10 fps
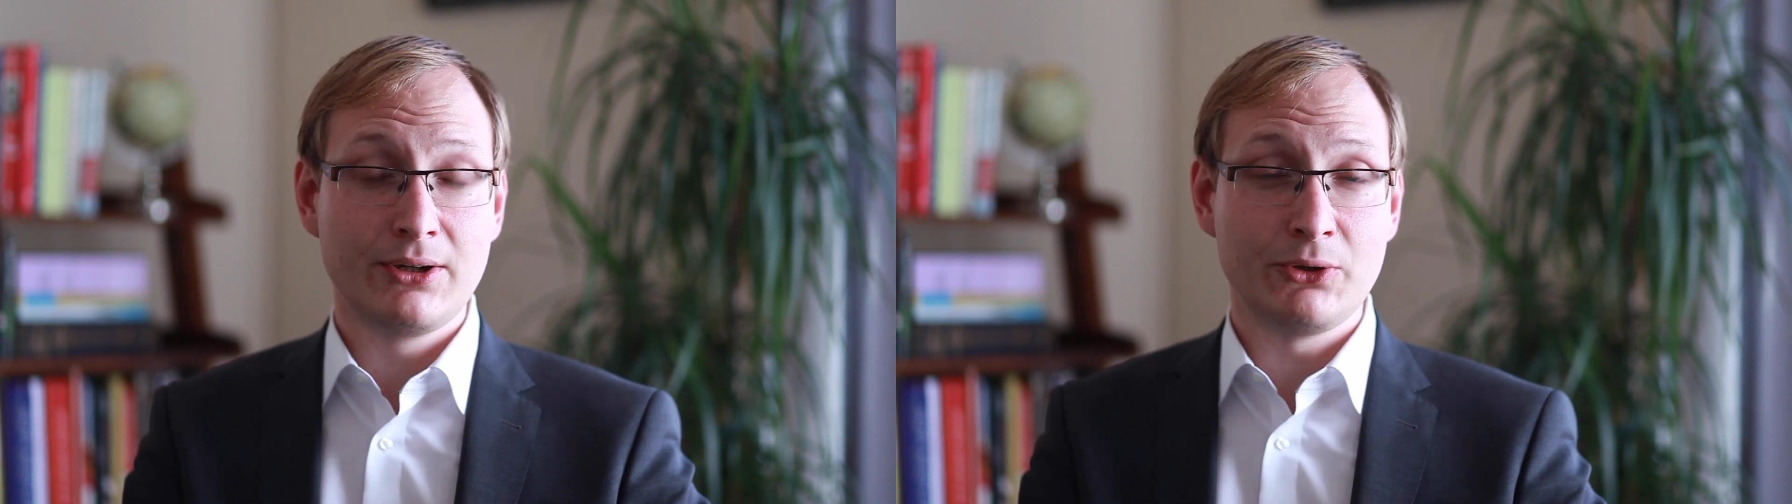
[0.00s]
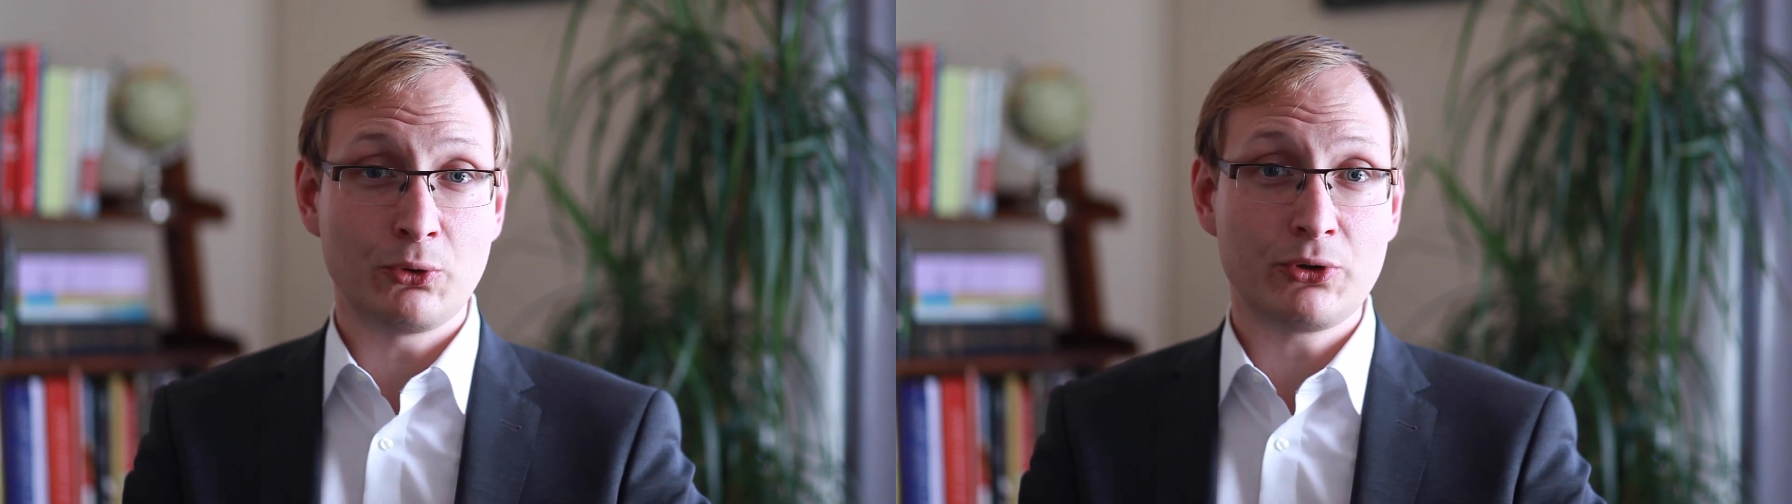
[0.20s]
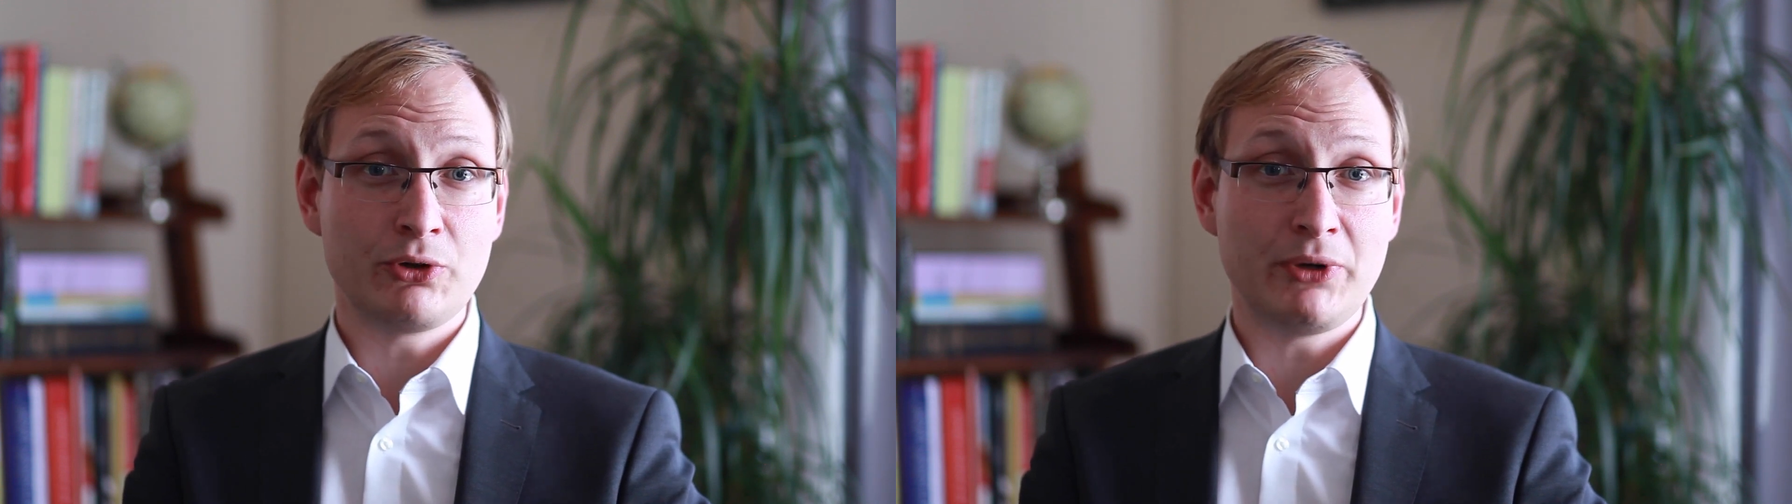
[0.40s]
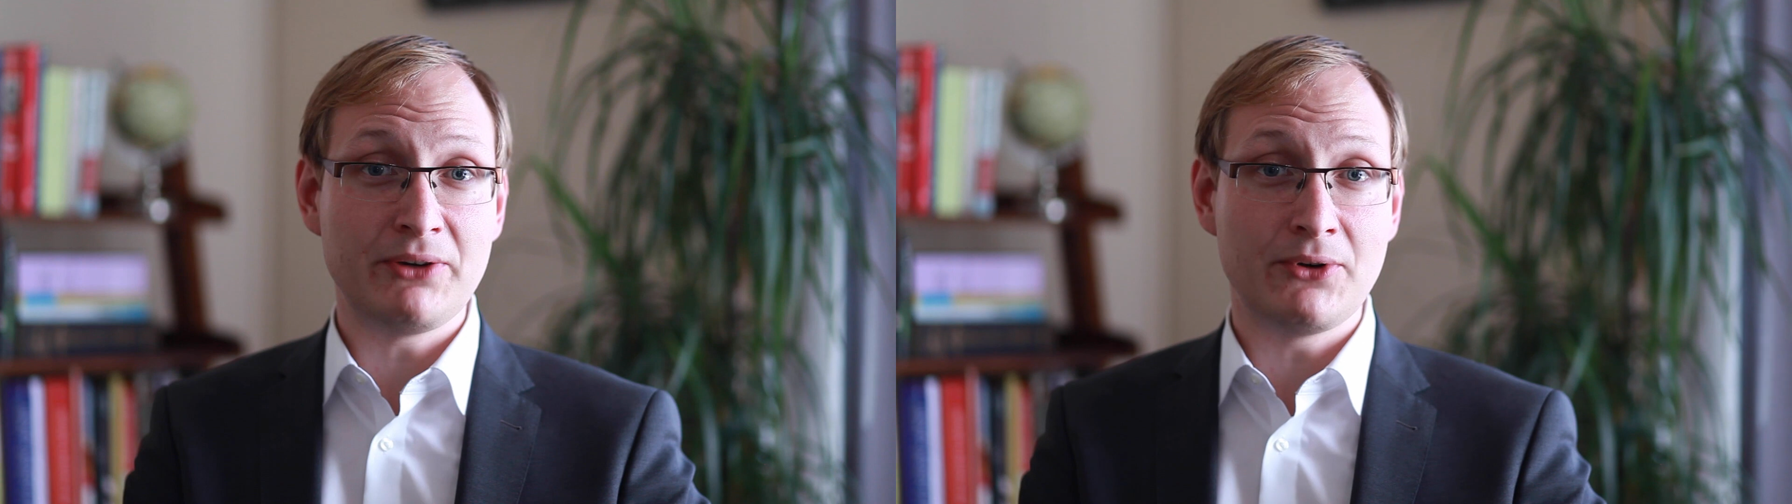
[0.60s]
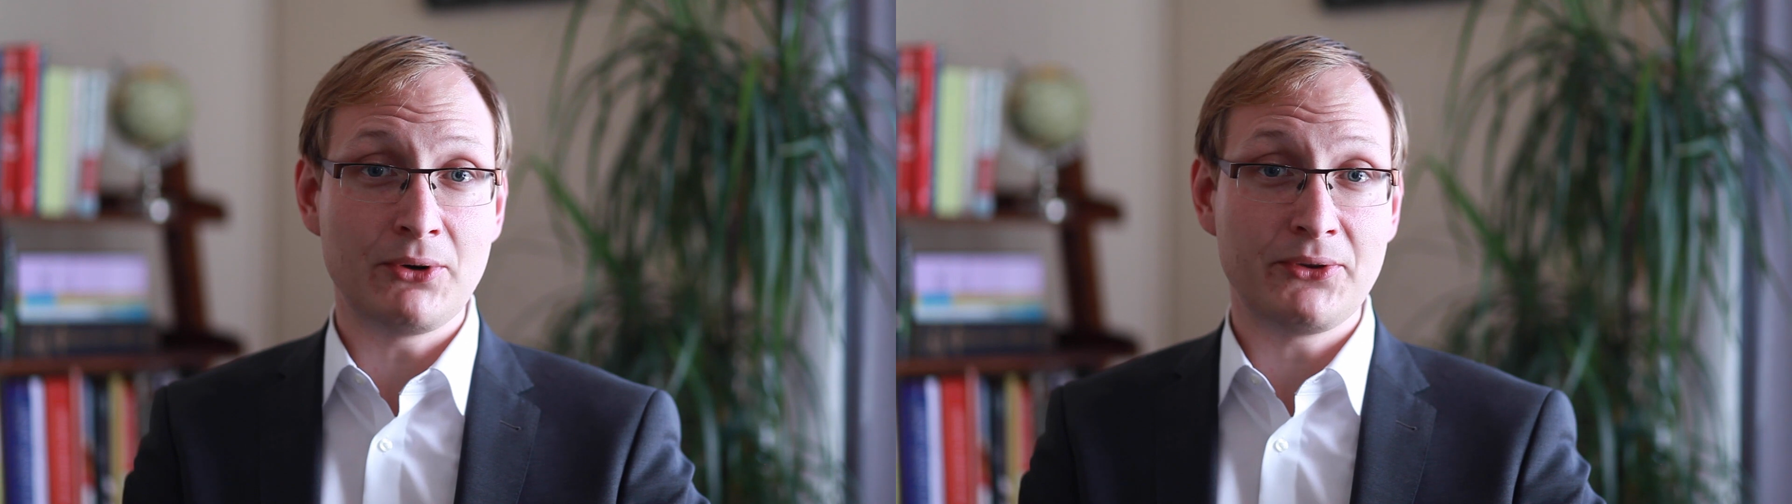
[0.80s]
nor can we
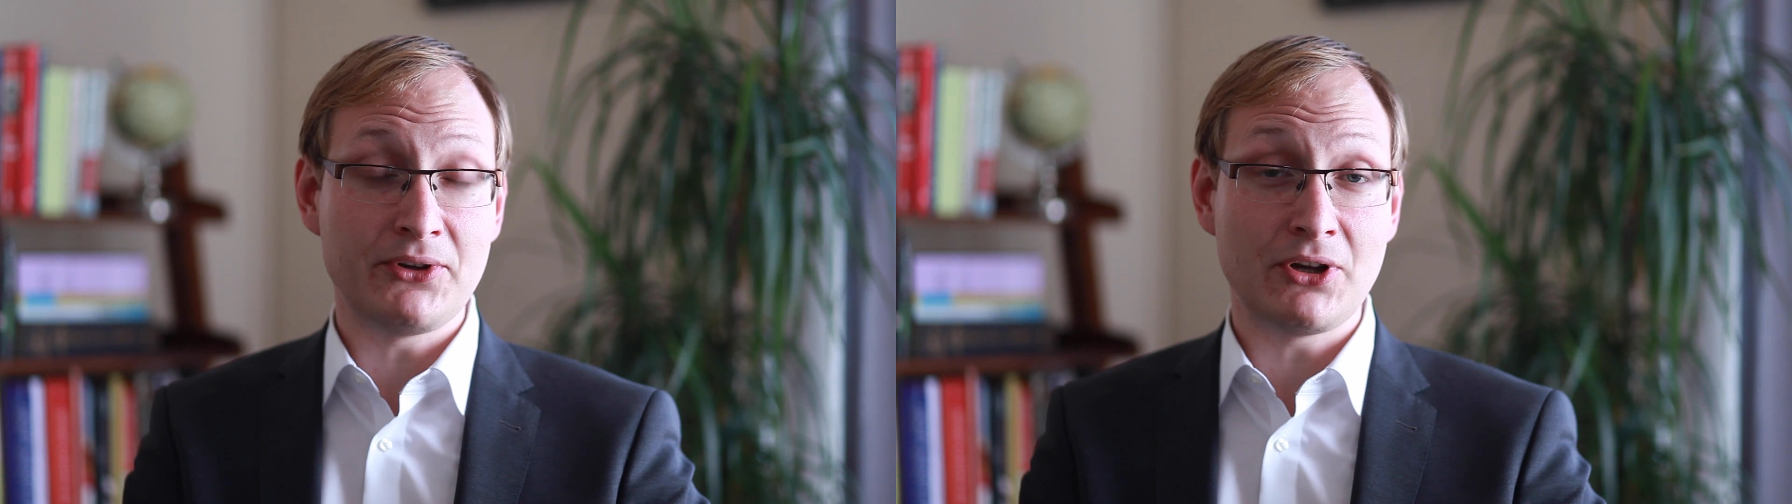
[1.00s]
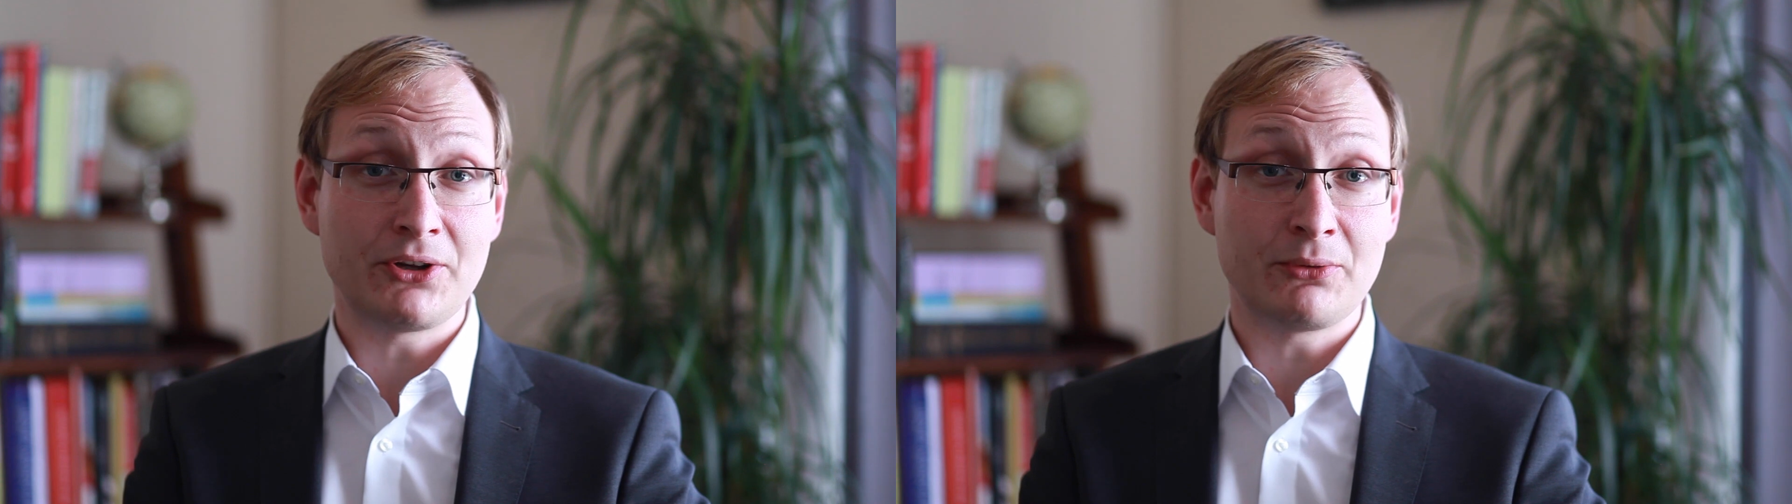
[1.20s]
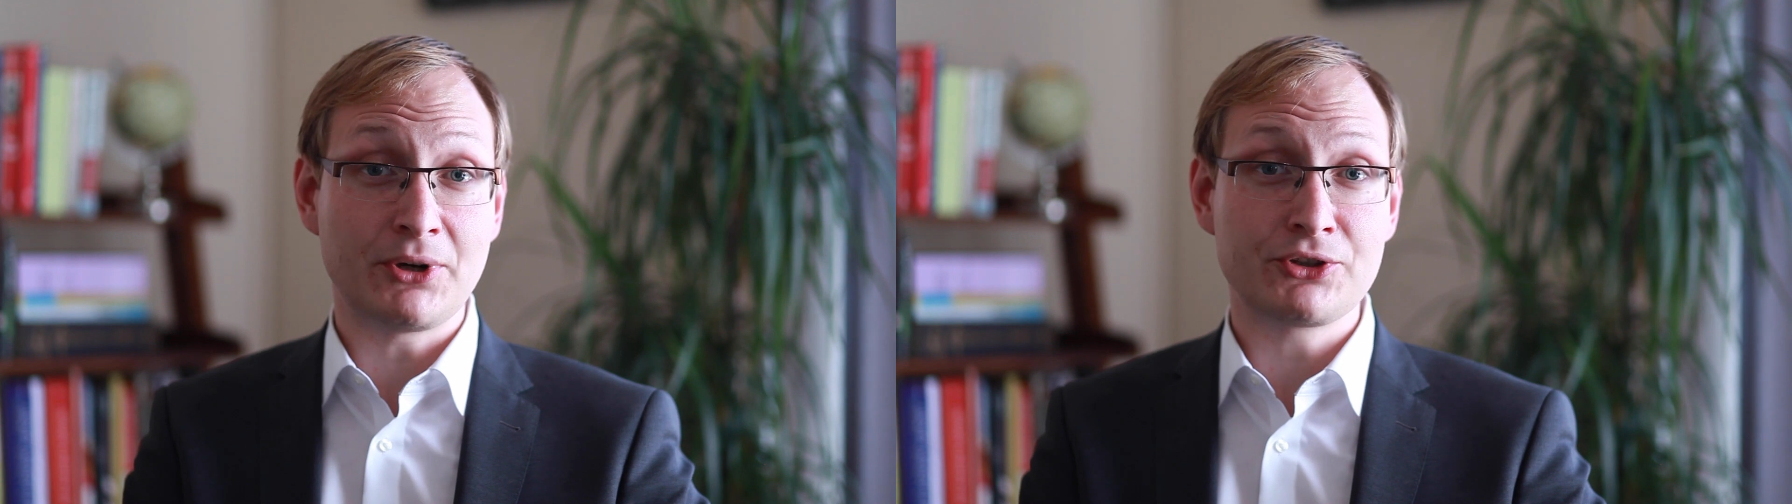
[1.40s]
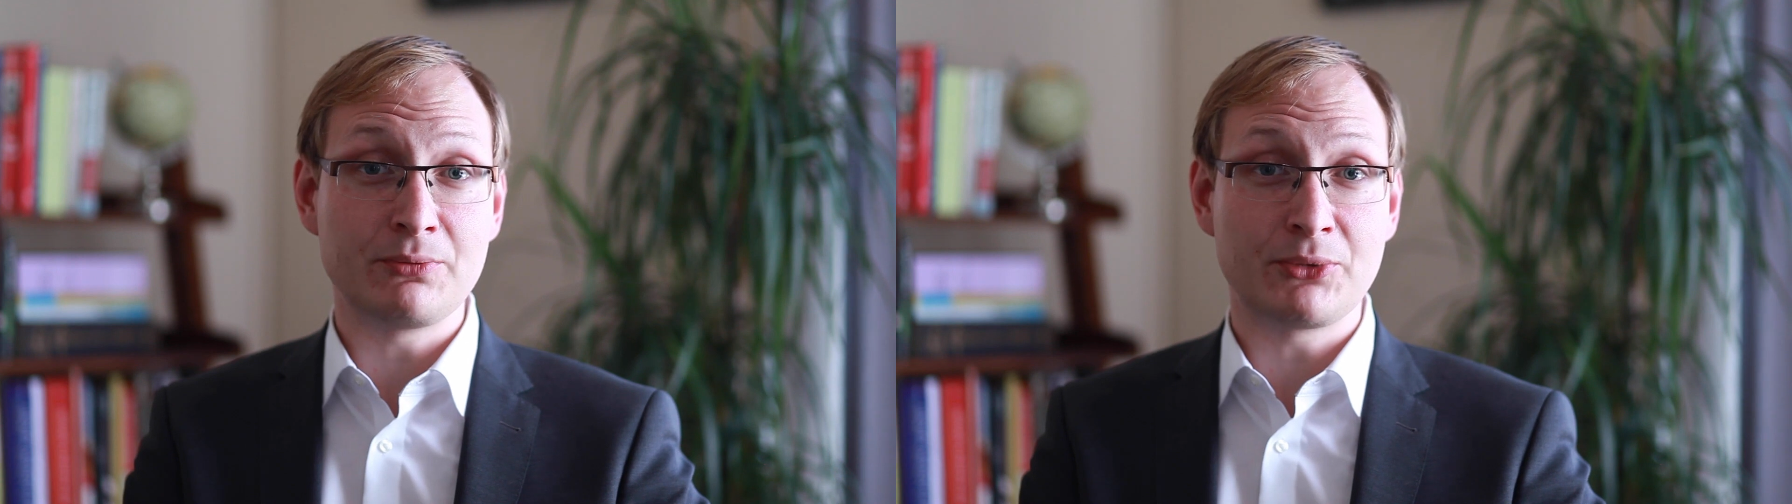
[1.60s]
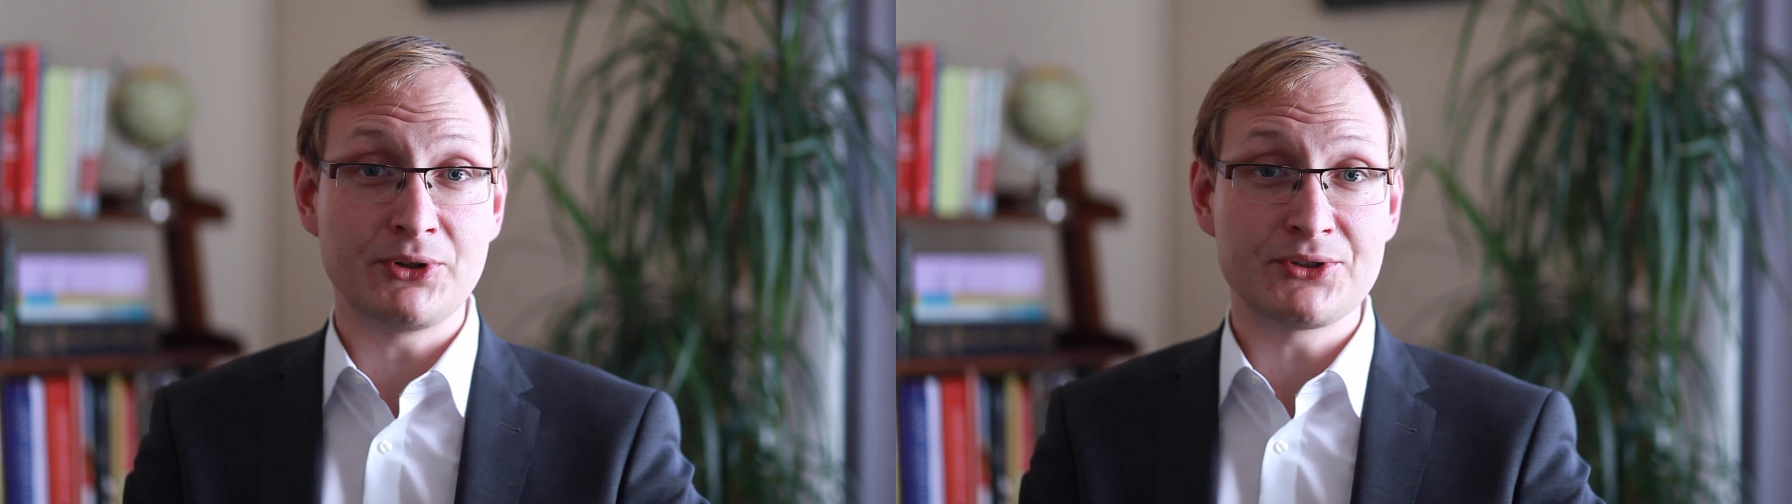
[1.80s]
invoke the
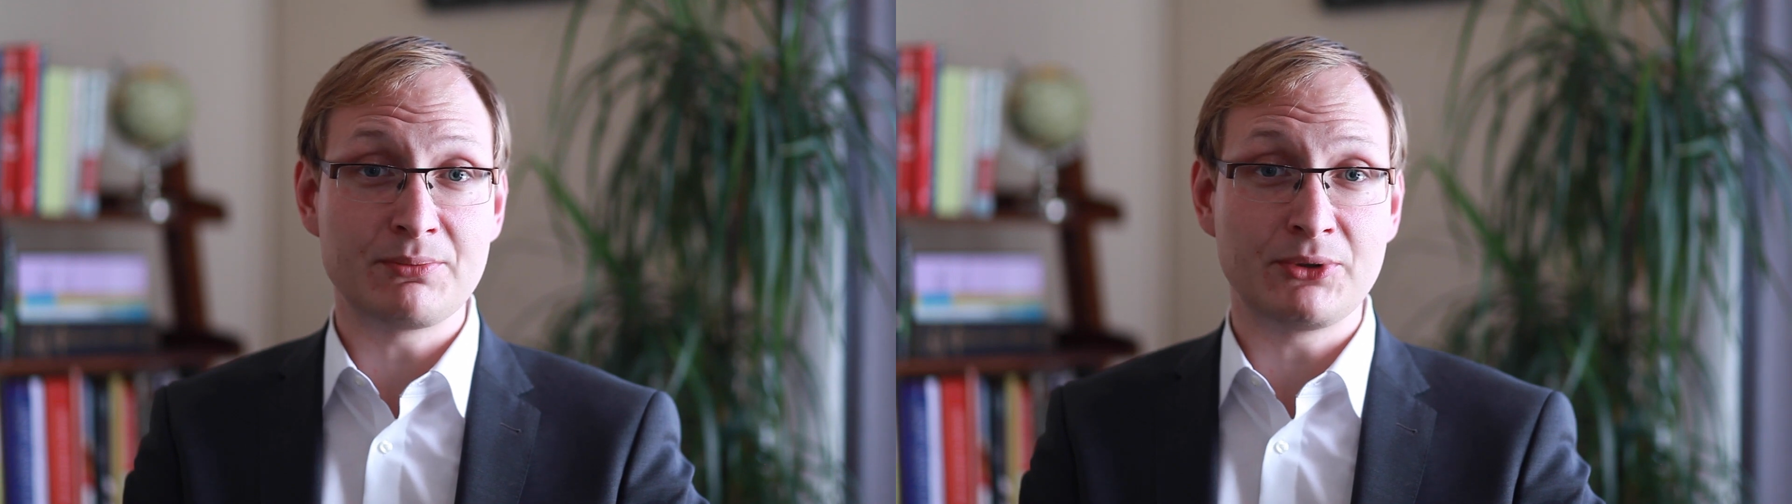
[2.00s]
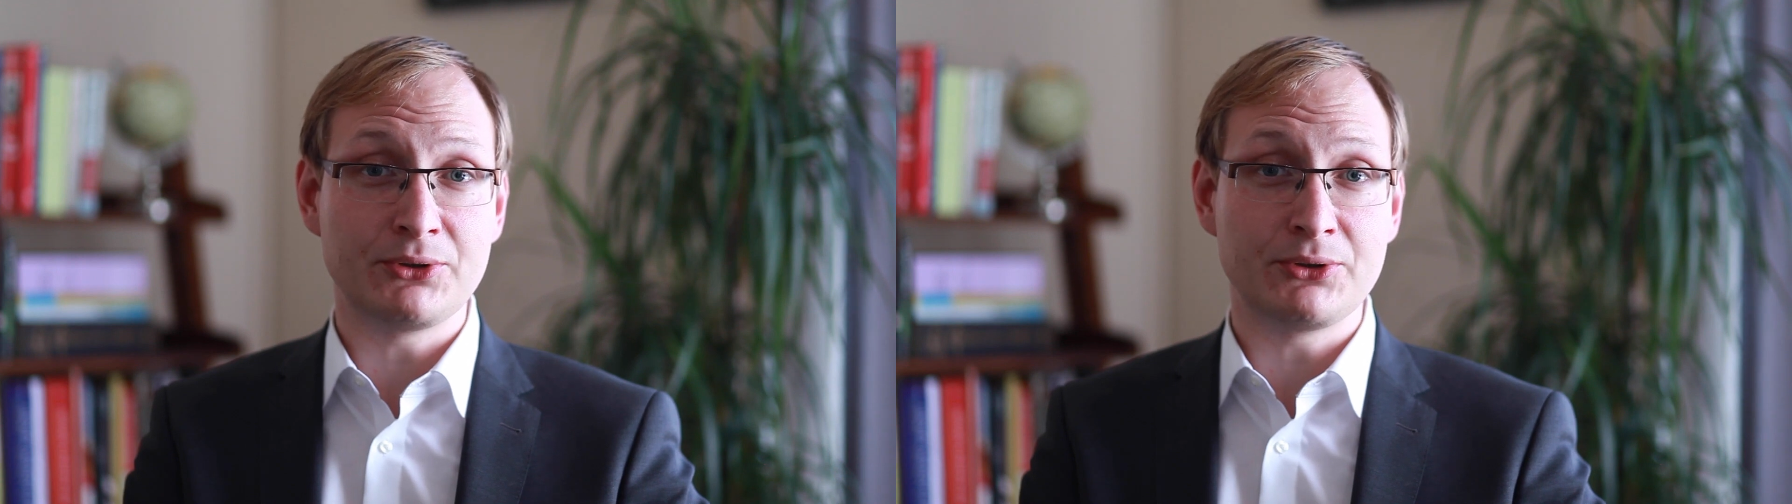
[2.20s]
non-aggression principle